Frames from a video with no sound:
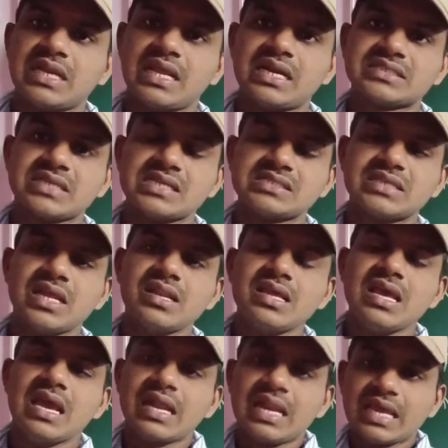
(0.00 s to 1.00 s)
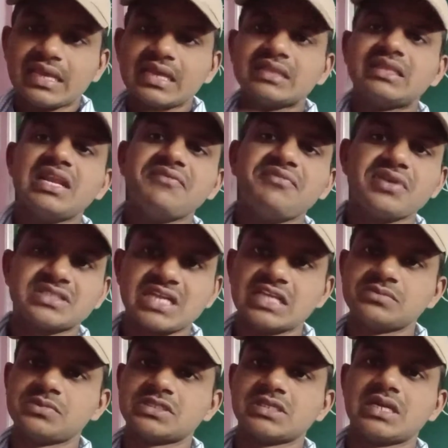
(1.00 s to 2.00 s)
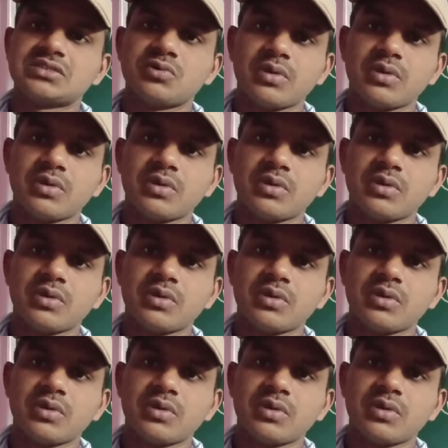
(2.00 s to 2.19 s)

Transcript: Let us consider like a three phase transmission lines.